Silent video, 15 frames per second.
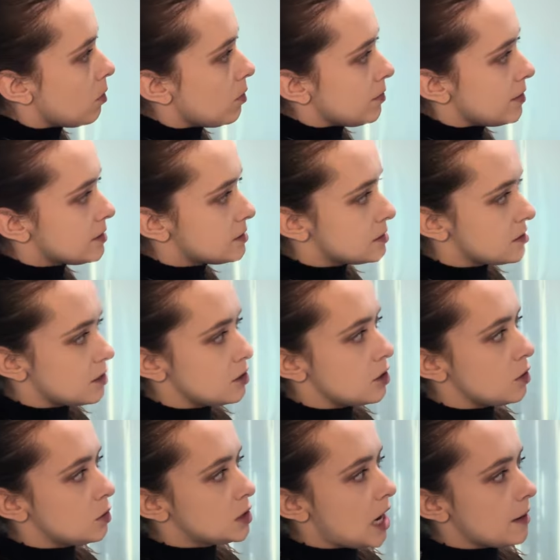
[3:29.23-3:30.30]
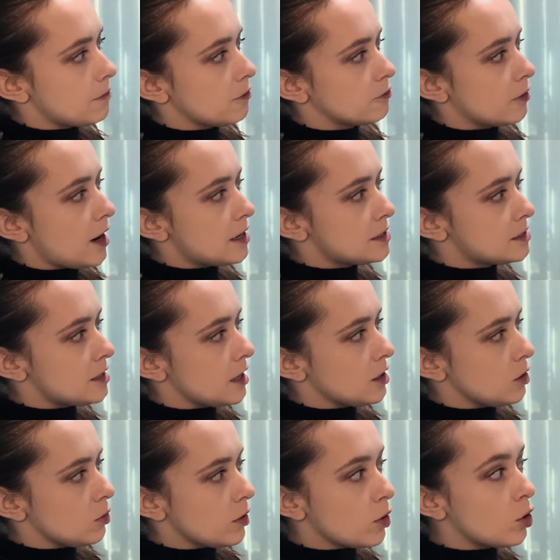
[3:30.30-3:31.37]
is a new type of rest that you
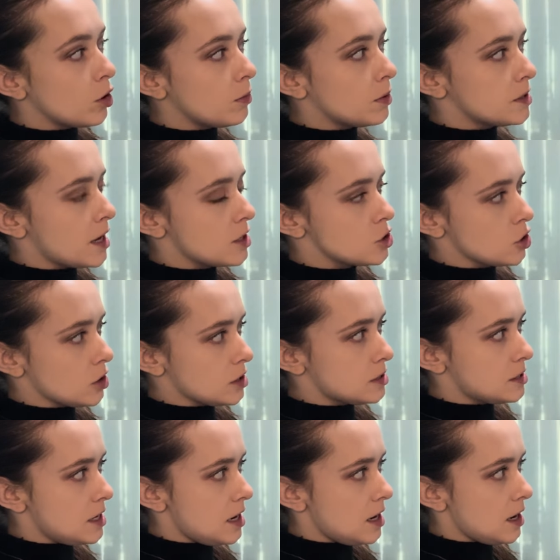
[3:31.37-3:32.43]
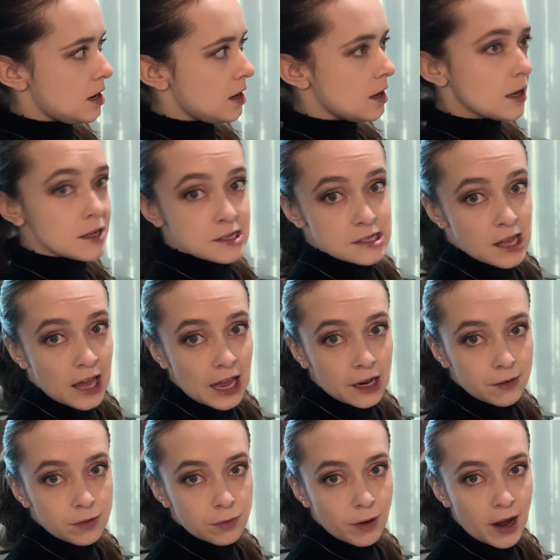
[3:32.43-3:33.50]
could potentially see. It's the
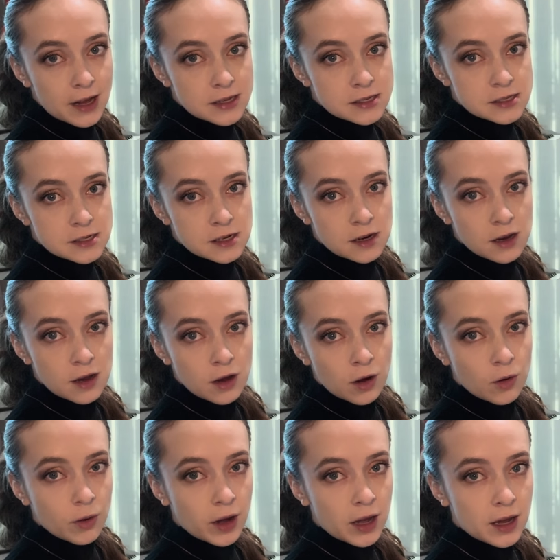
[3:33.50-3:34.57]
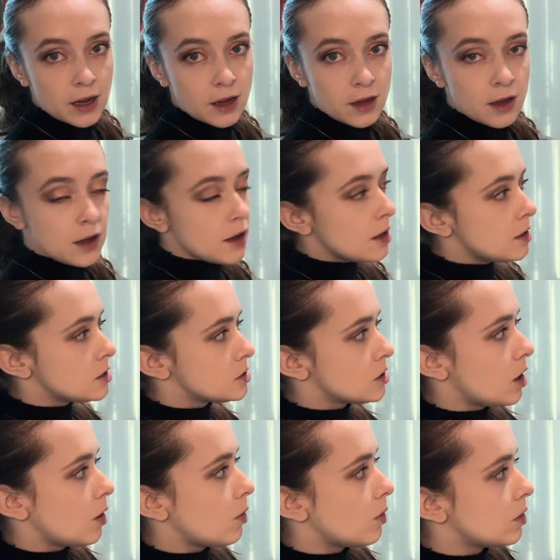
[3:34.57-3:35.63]
8th rest, okay?
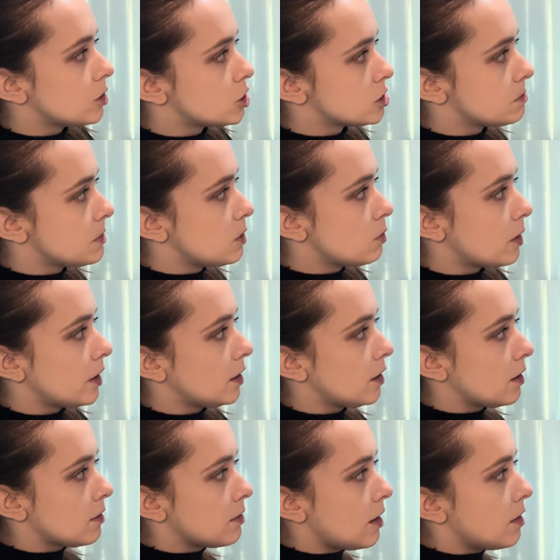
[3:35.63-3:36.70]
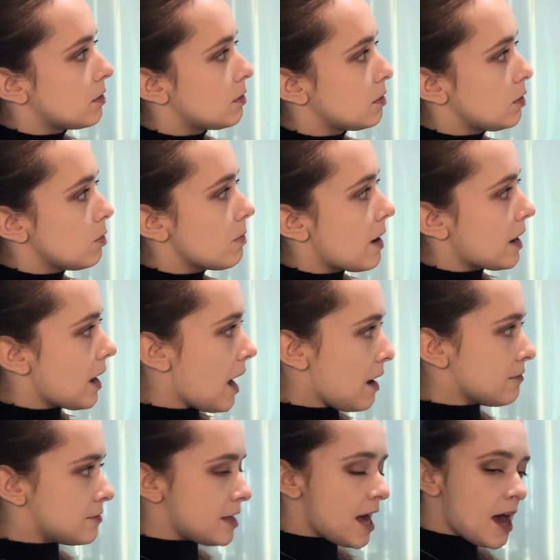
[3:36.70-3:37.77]
So just be aware that you might
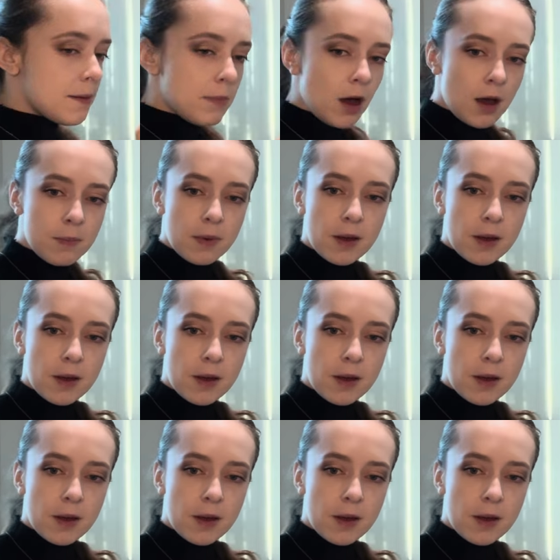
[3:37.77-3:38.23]
have that pop